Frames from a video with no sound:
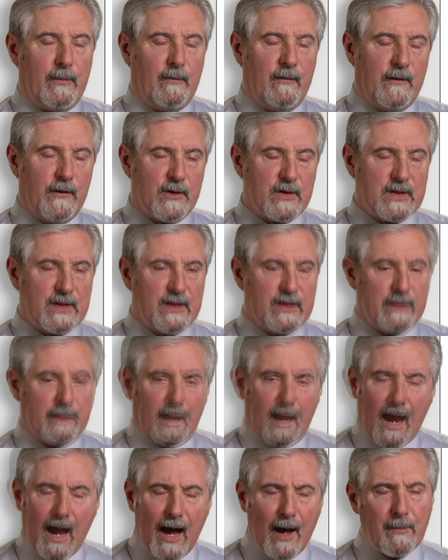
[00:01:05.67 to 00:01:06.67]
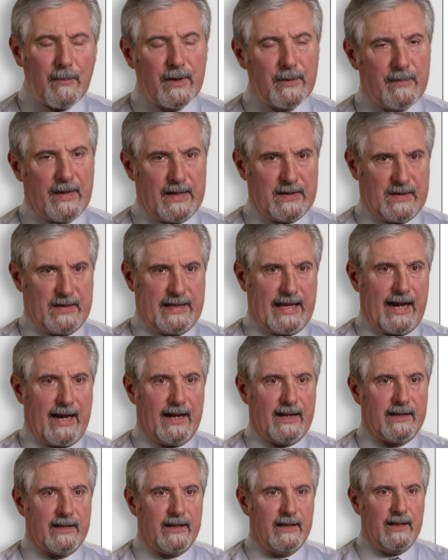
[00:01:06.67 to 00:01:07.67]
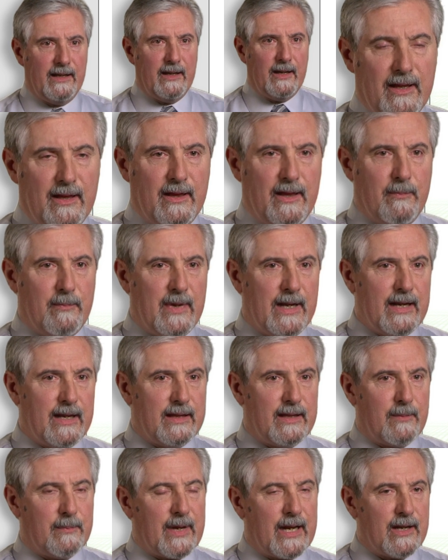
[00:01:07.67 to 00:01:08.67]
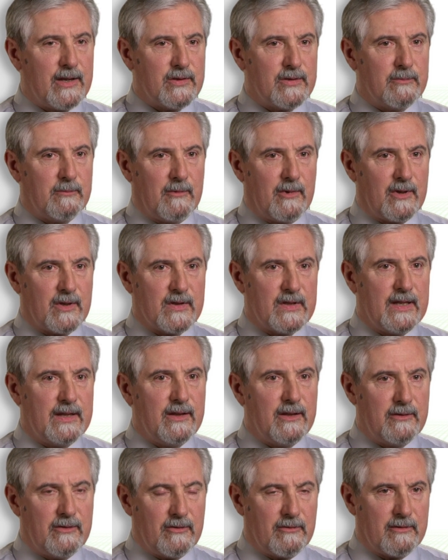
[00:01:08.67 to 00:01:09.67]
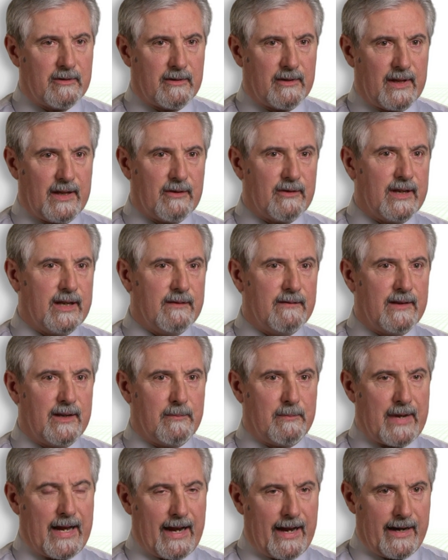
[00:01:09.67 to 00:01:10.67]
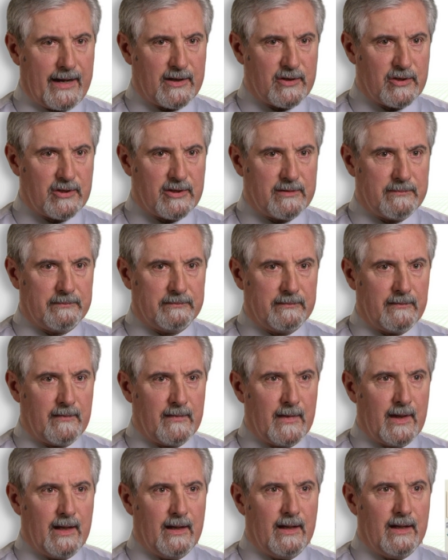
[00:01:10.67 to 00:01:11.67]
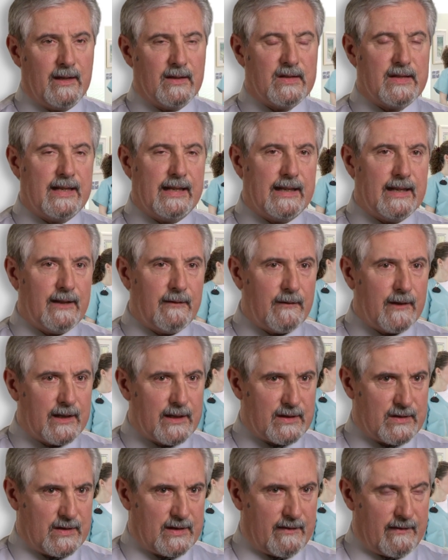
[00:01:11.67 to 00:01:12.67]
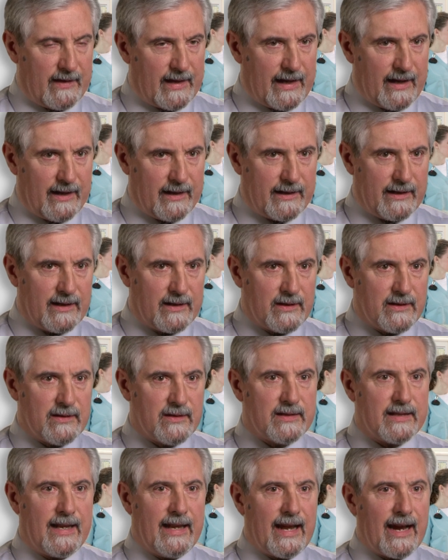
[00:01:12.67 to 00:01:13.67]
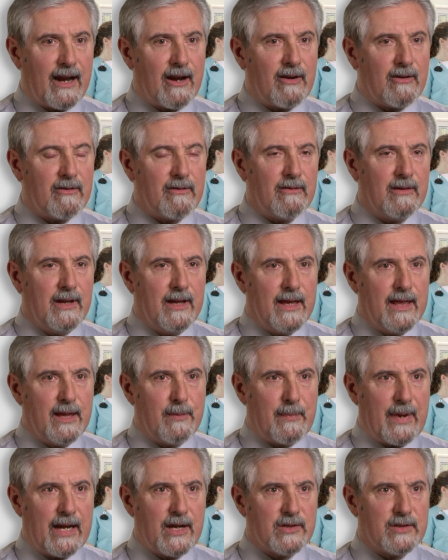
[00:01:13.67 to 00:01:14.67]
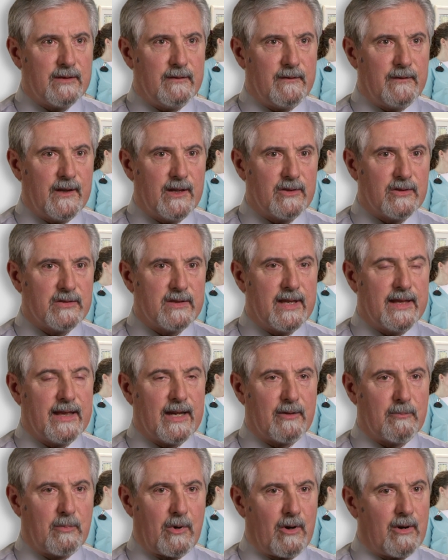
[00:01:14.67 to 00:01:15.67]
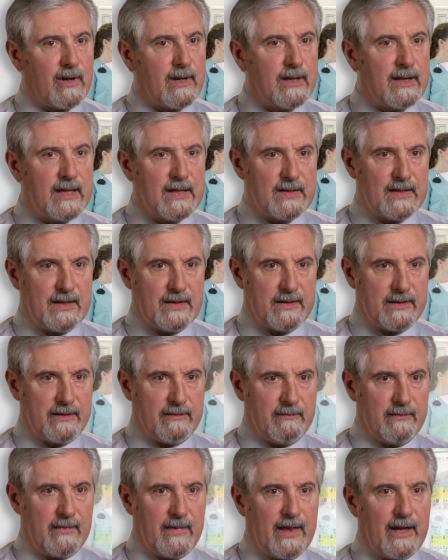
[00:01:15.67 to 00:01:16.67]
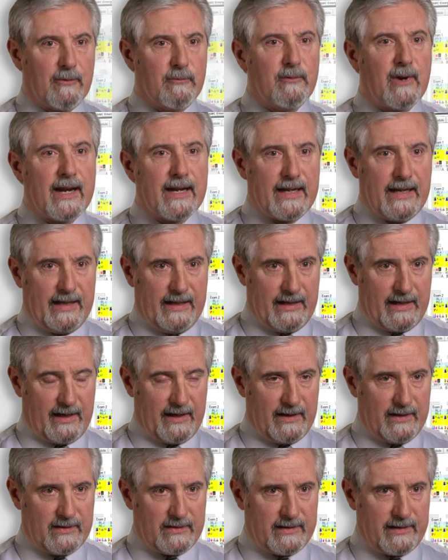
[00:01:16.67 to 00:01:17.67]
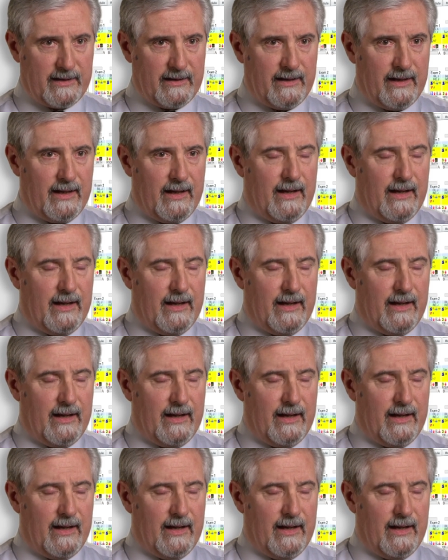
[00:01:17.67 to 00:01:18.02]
Versus complements that. The minute the patient walks in the door, they're given a badge. Significance of that is now the patient feels that they're part of the system, they're recognized.